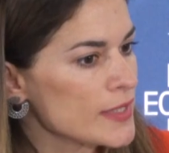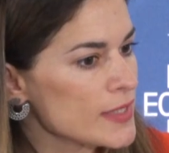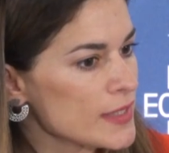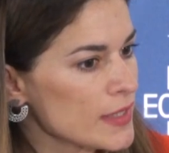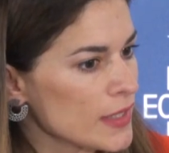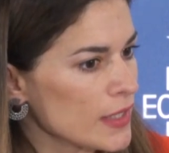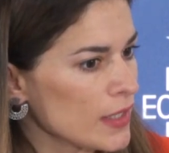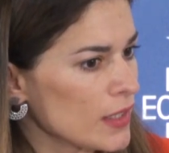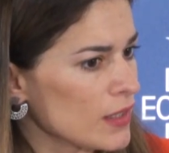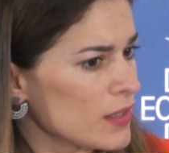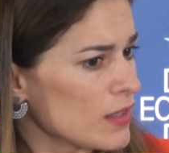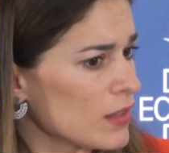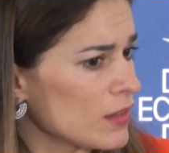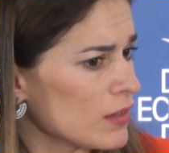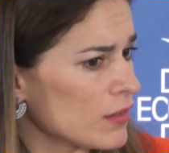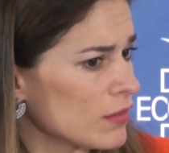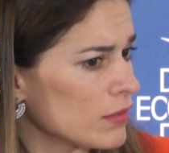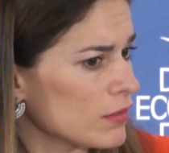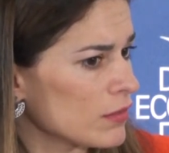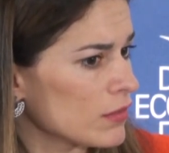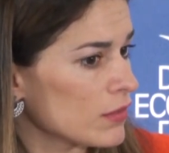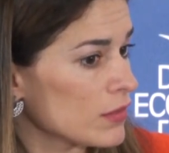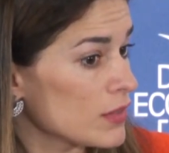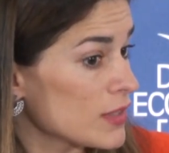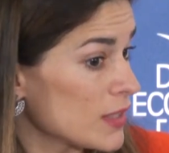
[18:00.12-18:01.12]
seen,
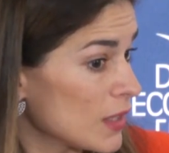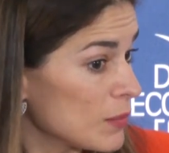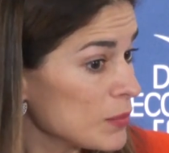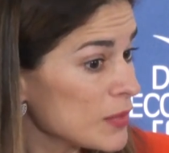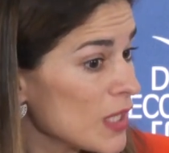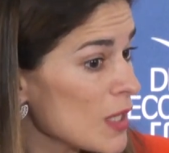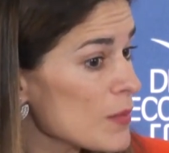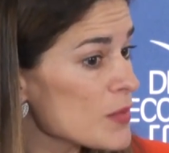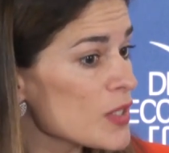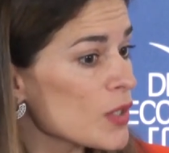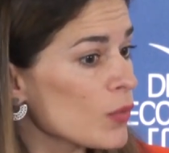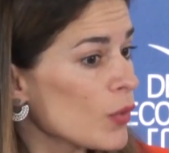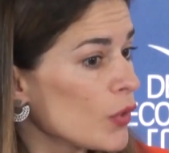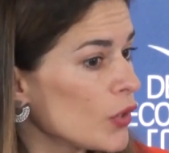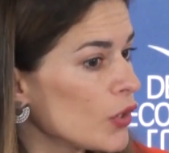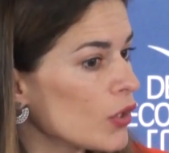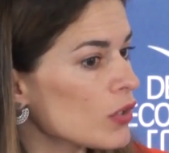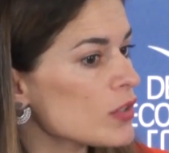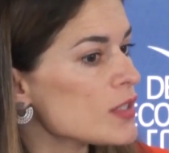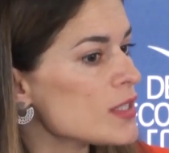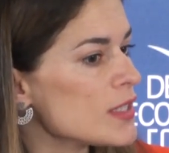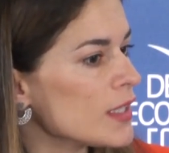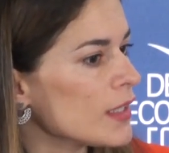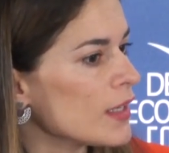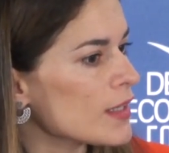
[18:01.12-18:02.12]
sometimes they were
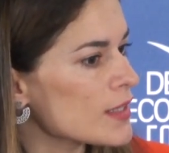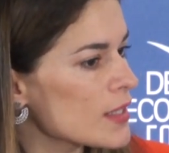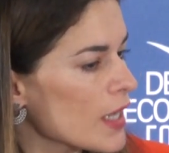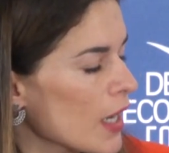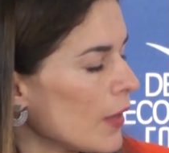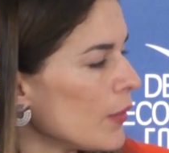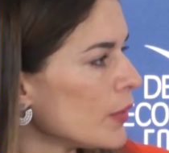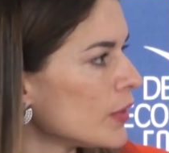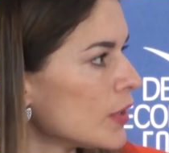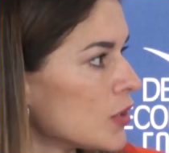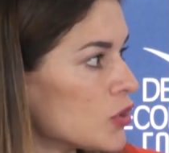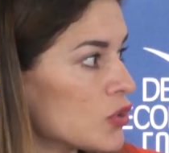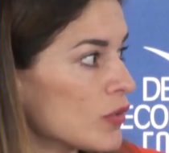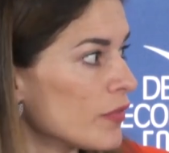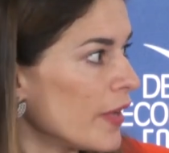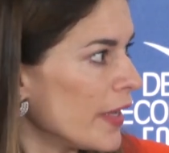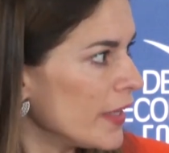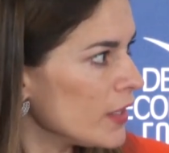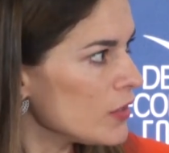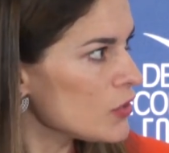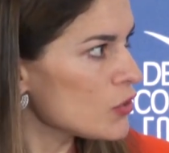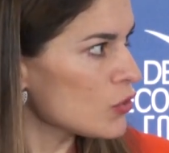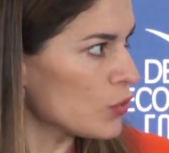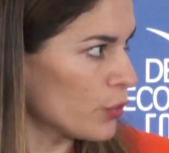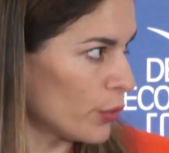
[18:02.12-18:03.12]
not seen as heritage of
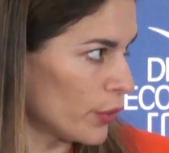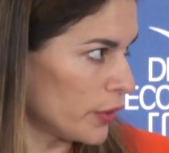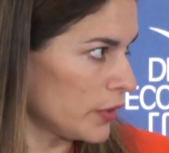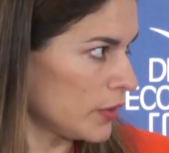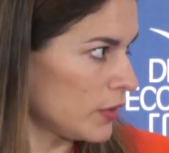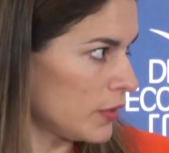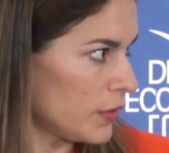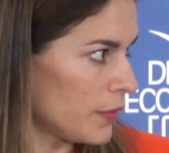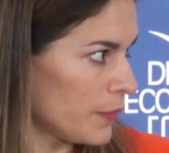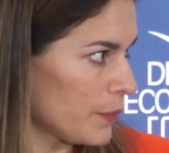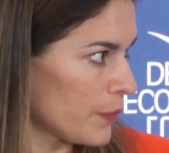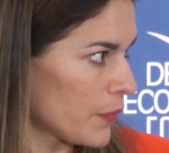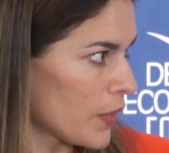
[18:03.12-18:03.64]
any sort.